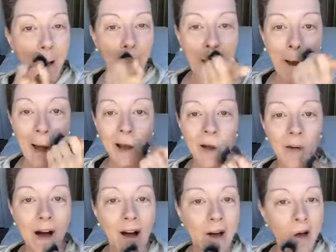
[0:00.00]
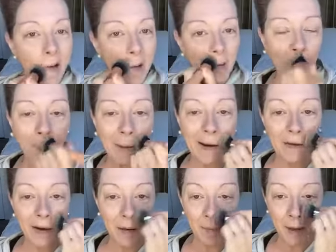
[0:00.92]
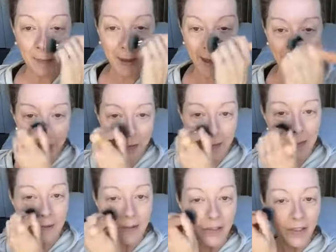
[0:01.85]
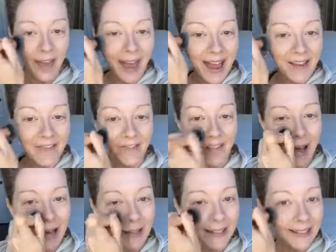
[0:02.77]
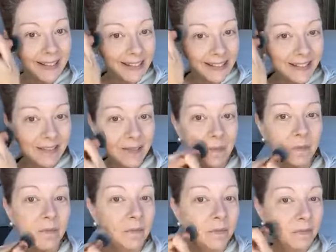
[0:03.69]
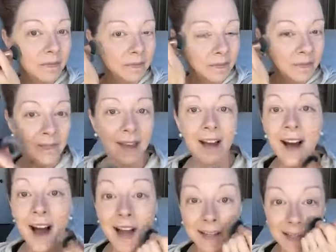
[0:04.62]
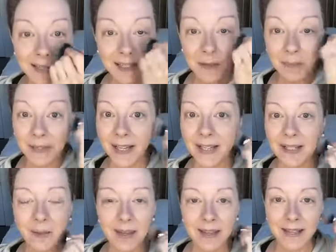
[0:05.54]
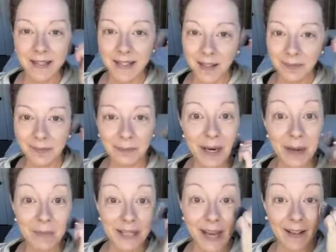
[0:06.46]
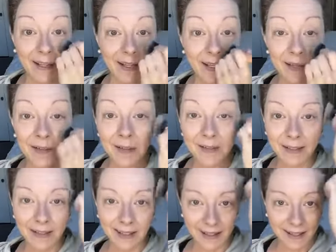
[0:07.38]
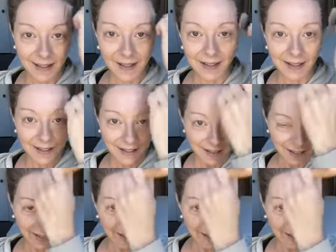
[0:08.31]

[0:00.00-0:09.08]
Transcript: I go all the way around my mouth. Hey, Fallon. I can get obsessed with this, but I'm telling you, It